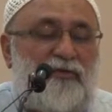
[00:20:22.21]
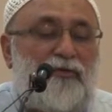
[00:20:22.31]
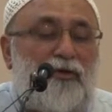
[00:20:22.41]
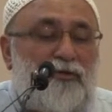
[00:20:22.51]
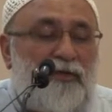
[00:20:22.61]
you
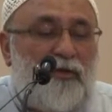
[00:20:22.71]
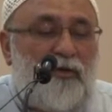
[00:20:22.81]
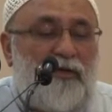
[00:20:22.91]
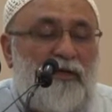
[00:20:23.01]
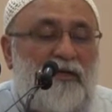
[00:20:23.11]
know the
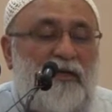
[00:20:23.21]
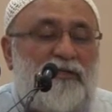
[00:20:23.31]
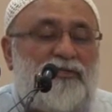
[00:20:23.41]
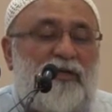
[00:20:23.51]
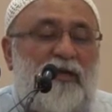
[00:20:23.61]
local
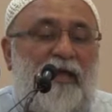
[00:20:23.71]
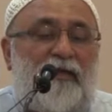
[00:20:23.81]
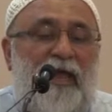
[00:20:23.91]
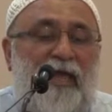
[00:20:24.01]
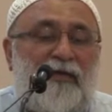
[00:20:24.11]
culture
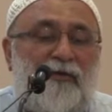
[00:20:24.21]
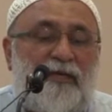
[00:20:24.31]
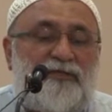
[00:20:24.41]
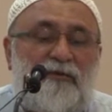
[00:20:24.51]
and language.